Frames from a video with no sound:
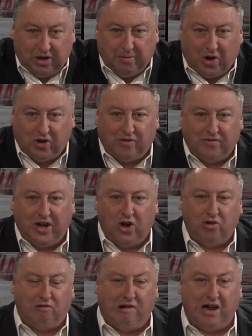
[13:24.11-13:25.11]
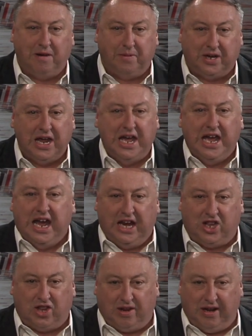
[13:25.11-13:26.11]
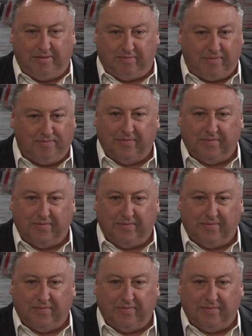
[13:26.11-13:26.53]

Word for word: You might not have known Craig, but it's it